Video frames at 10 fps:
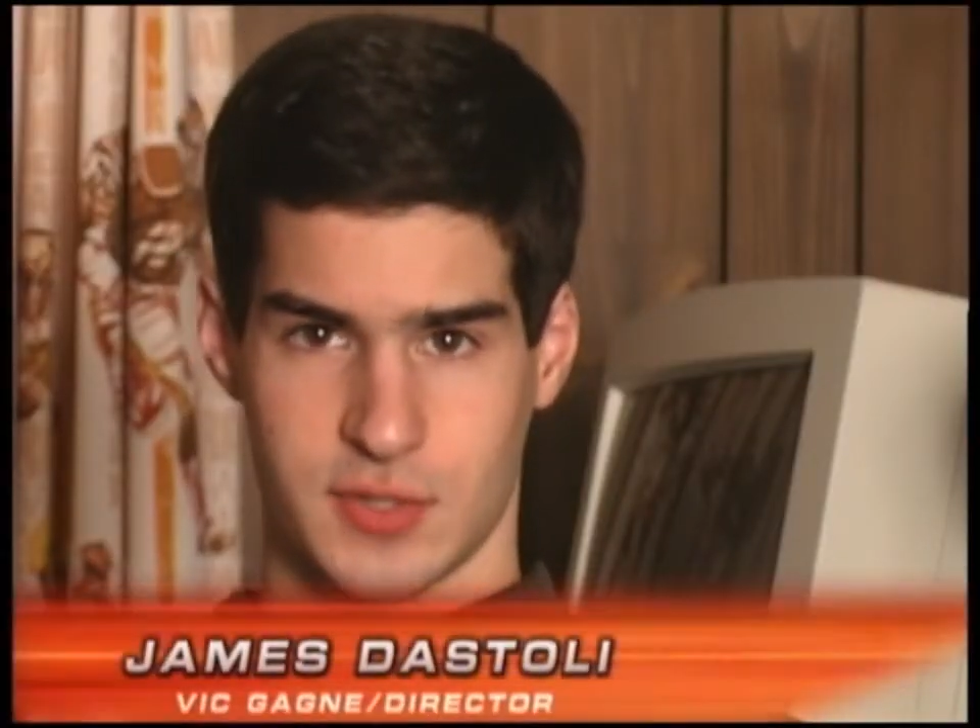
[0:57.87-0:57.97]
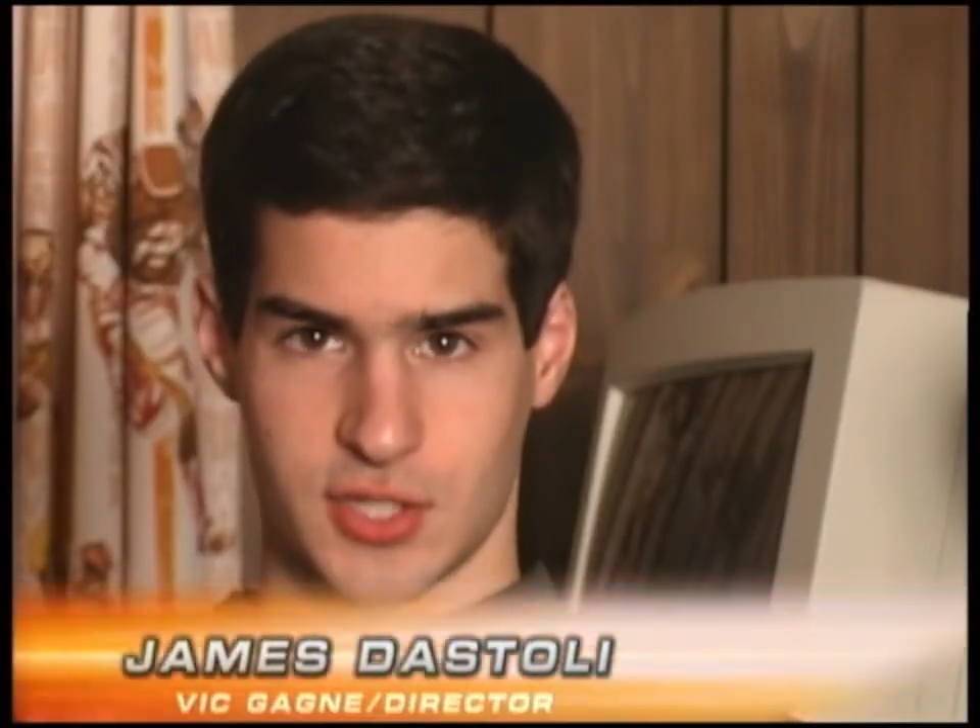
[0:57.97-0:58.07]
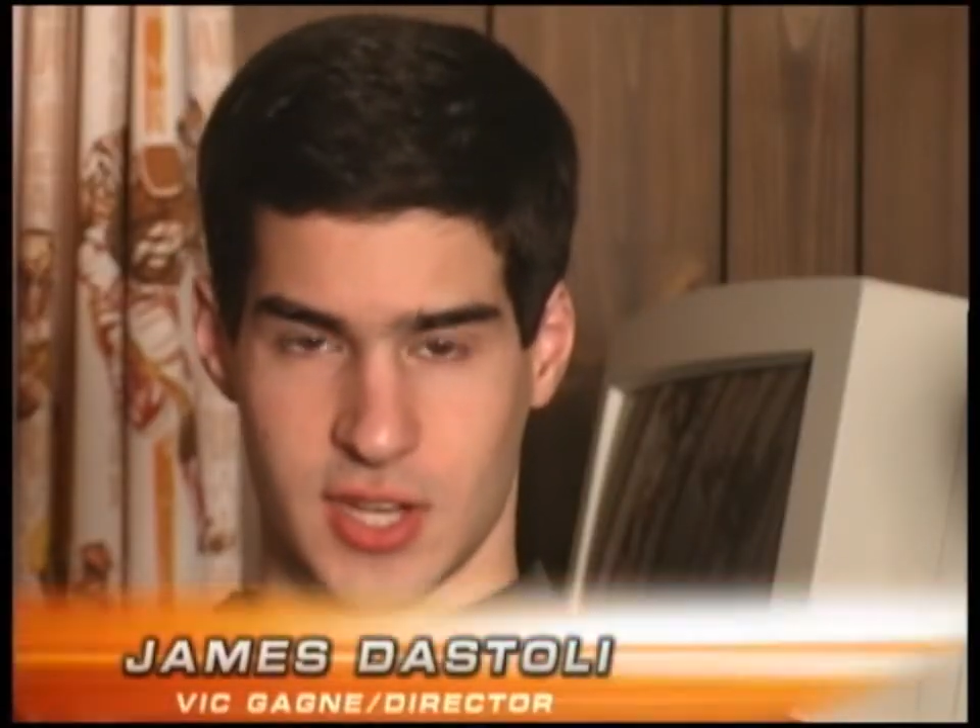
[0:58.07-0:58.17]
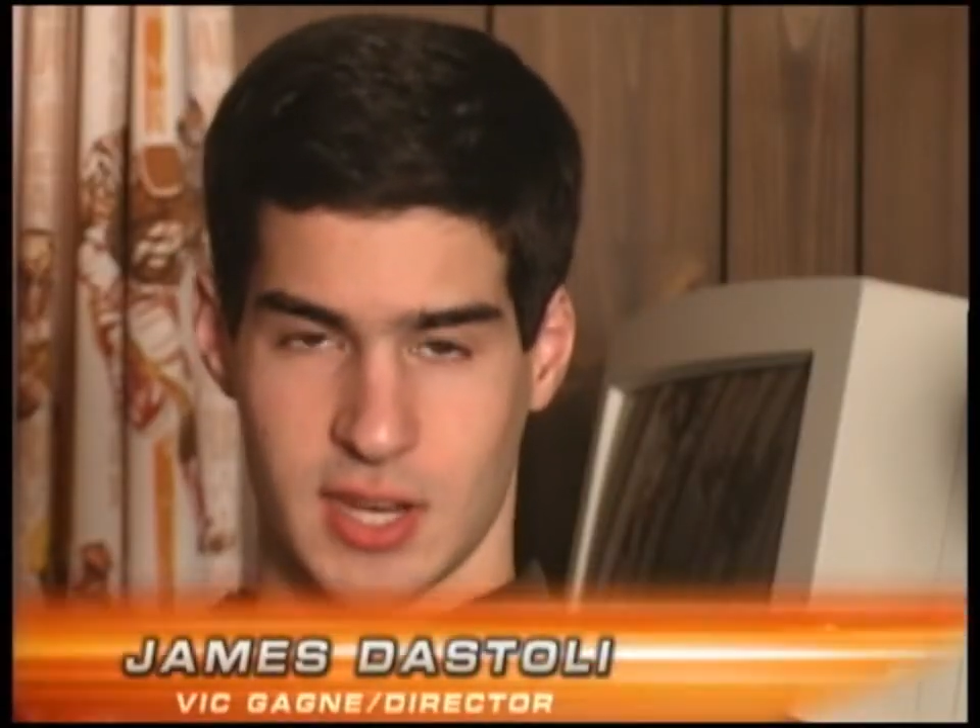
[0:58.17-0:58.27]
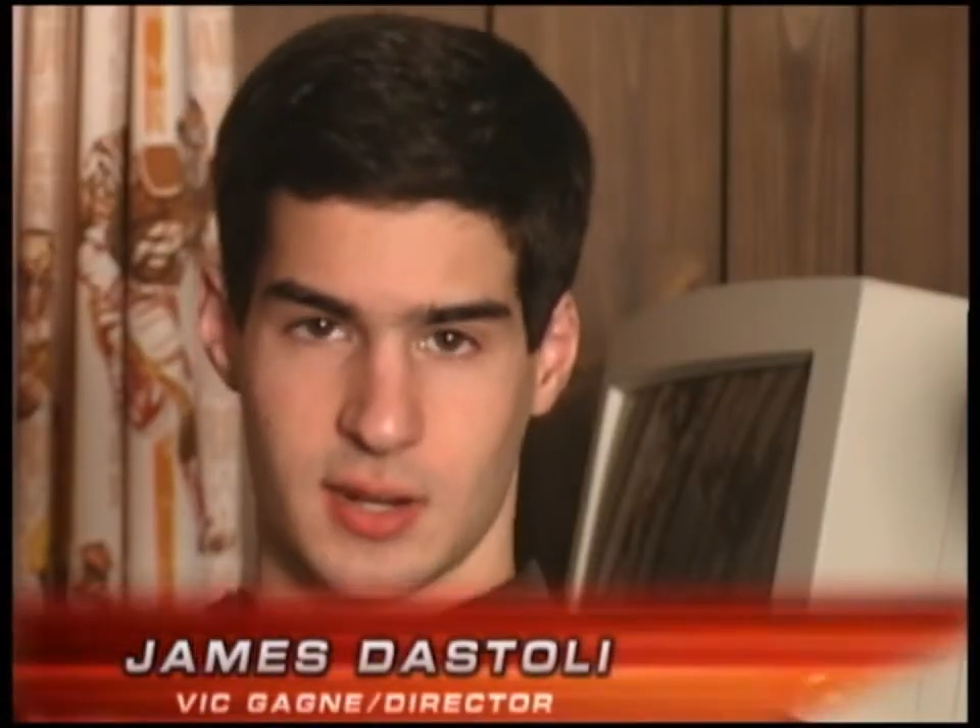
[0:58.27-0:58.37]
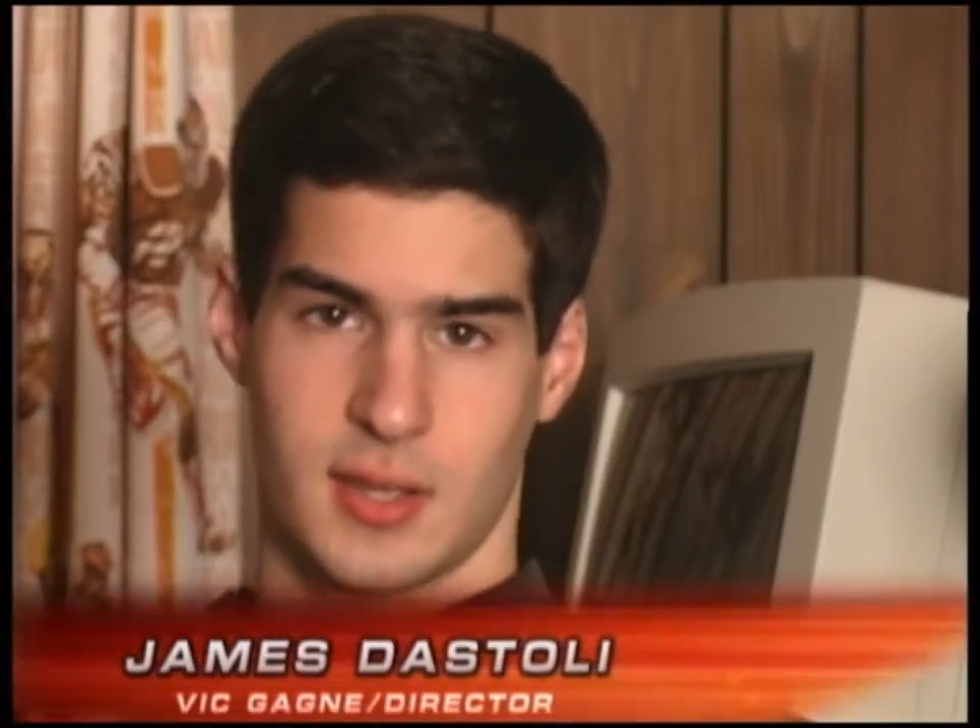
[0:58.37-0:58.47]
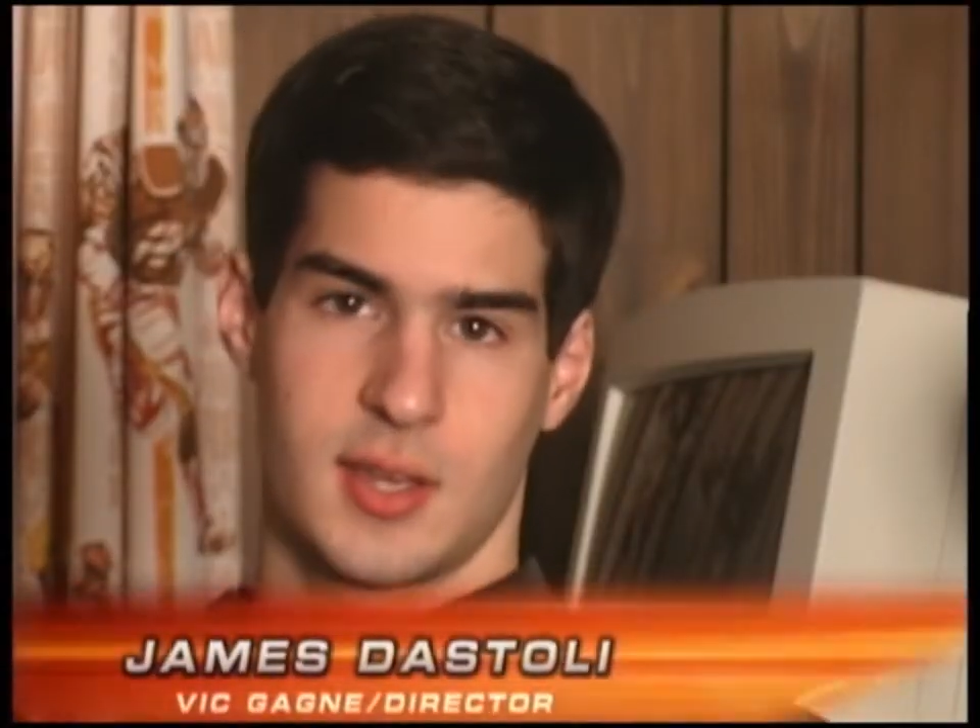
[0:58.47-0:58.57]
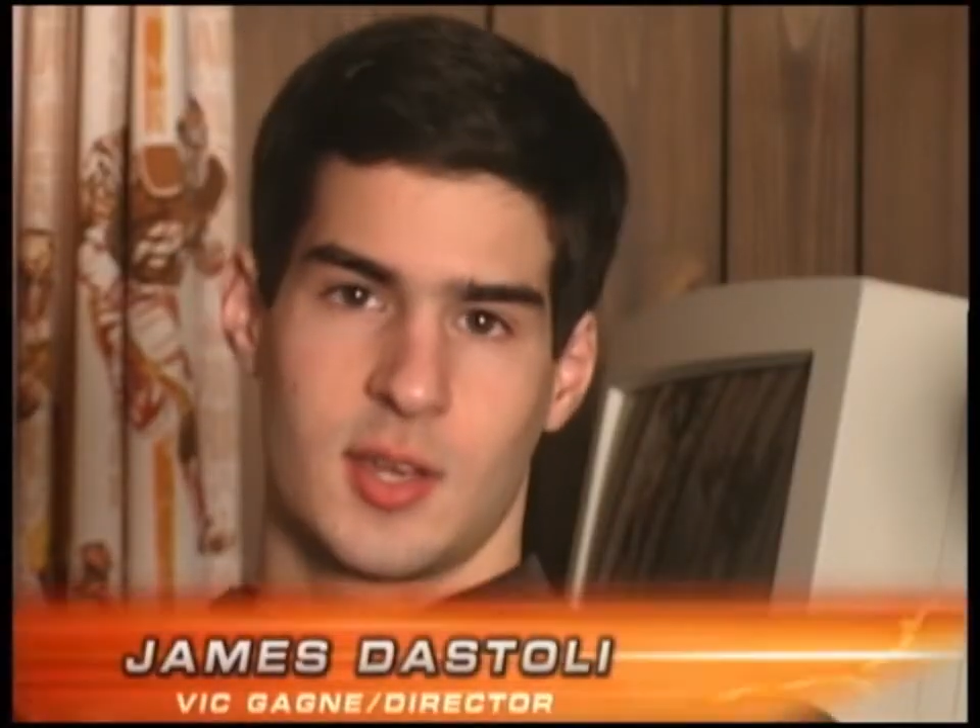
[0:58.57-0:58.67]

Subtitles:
scene.